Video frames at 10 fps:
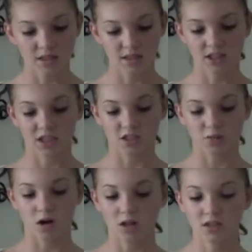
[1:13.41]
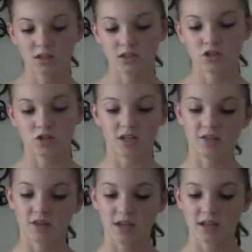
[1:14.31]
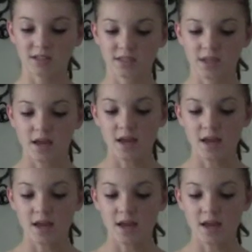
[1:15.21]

such as Ross, Dress for Less.